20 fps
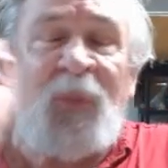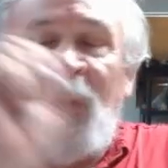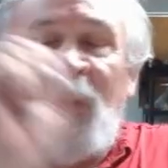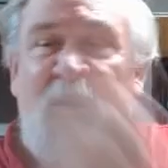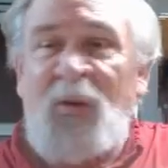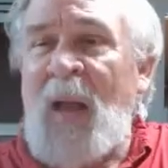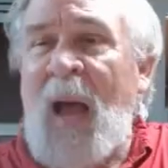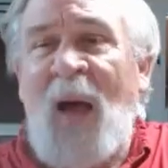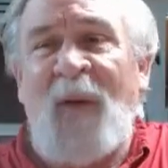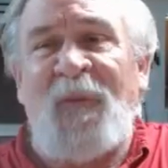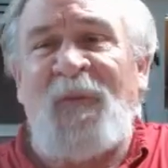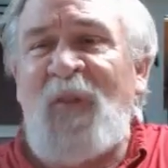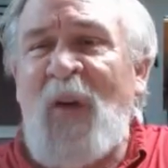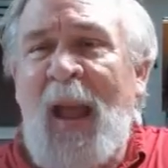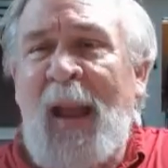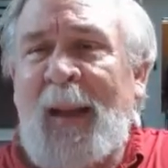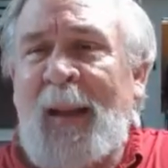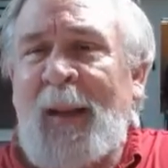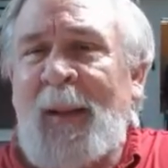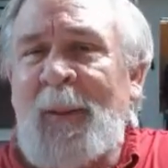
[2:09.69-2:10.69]
It's not
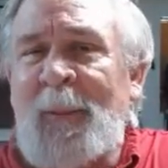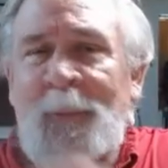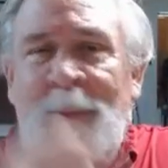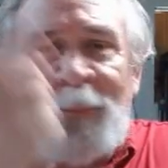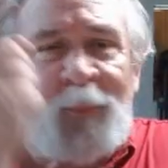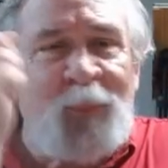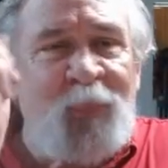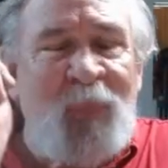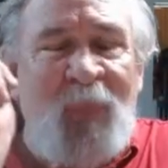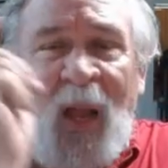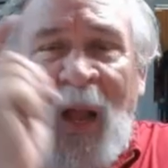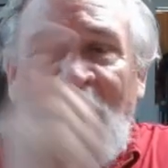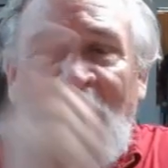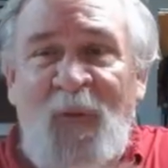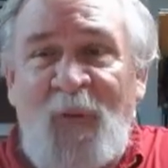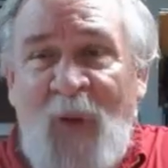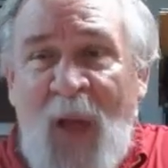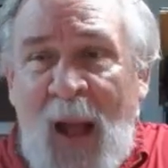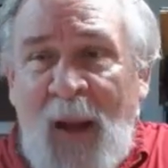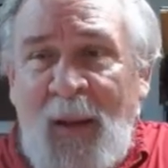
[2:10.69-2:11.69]
fake. I
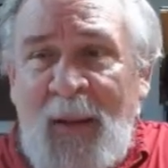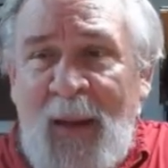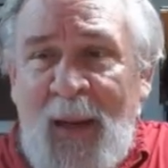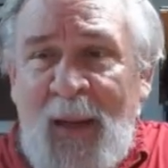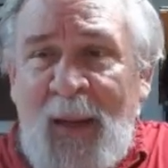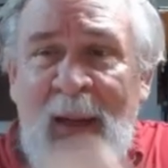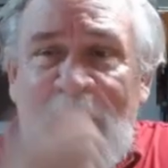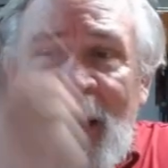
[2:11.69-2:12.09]
found it.